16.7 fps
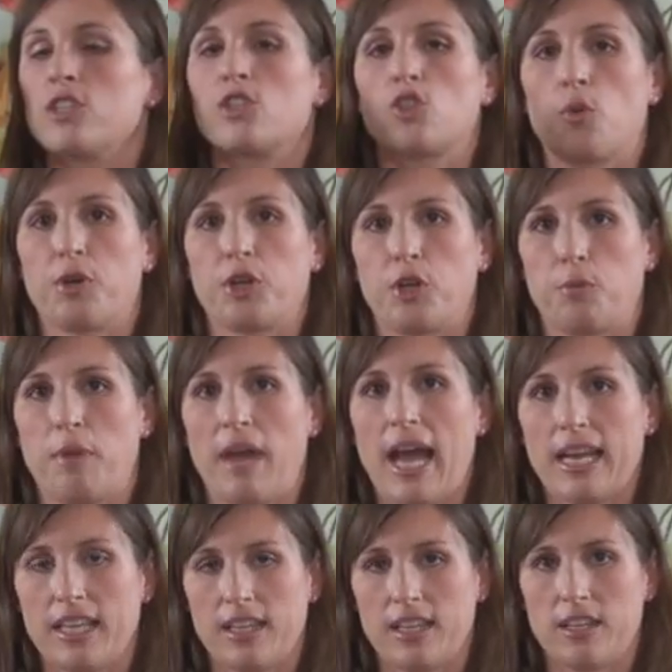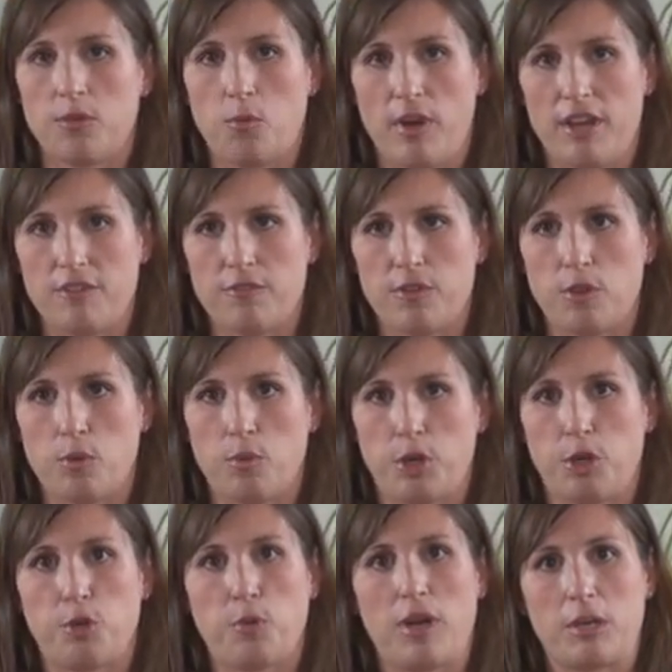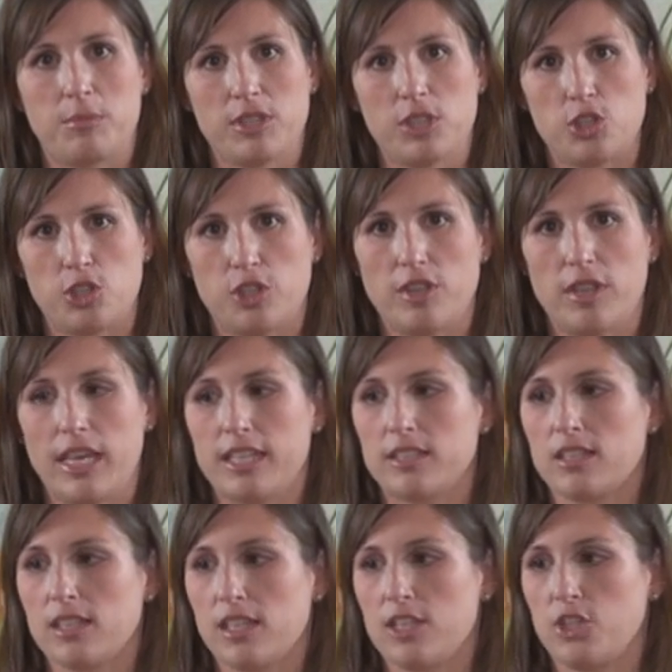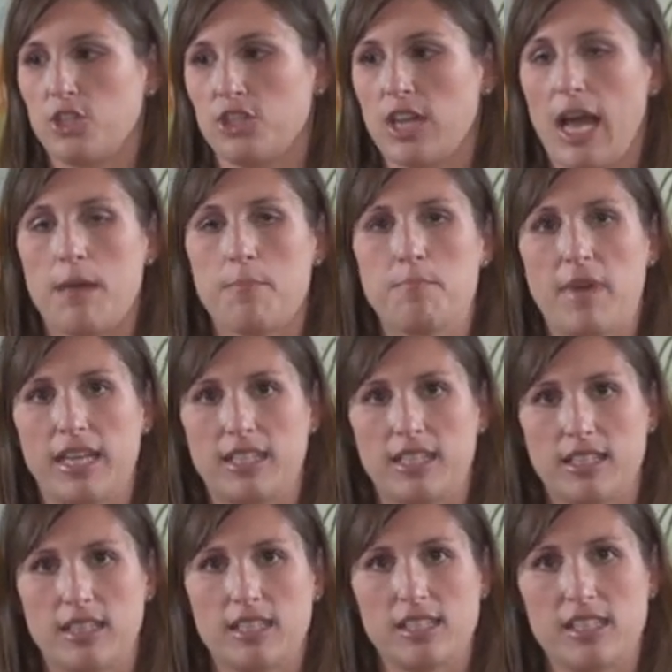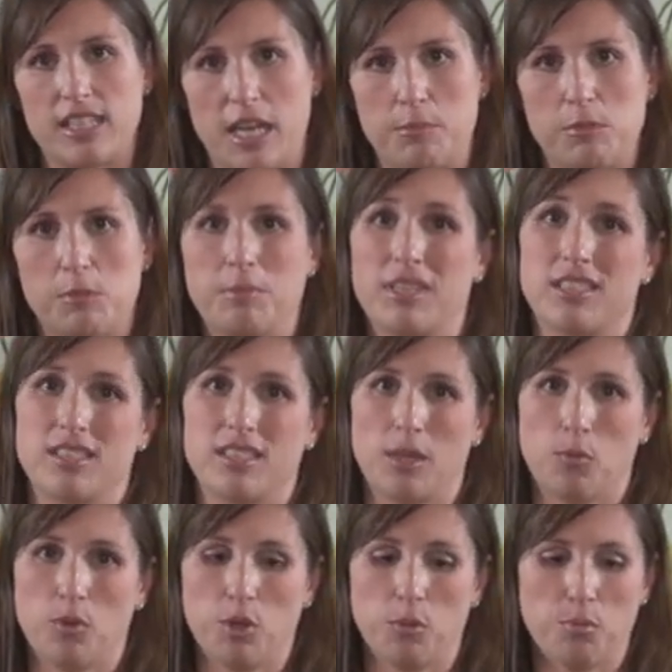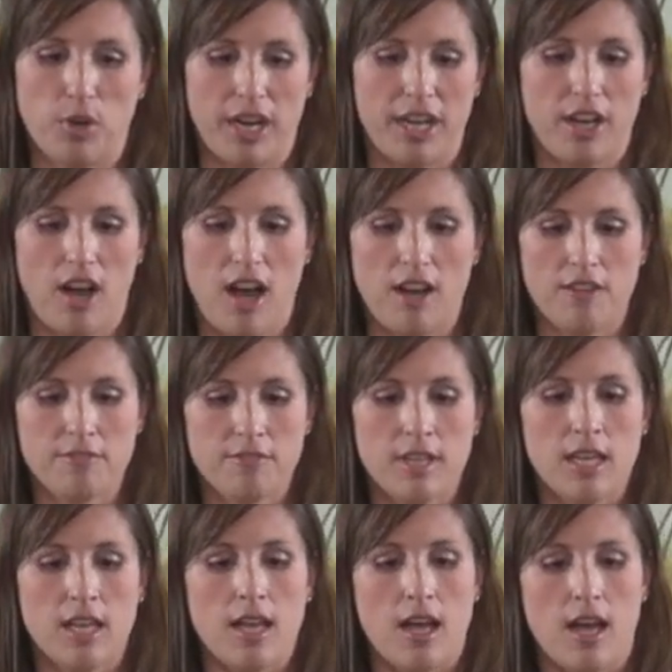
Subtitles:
So when you're packing it away for the winter, you want to be sure that you're not bending the stems because they will break off.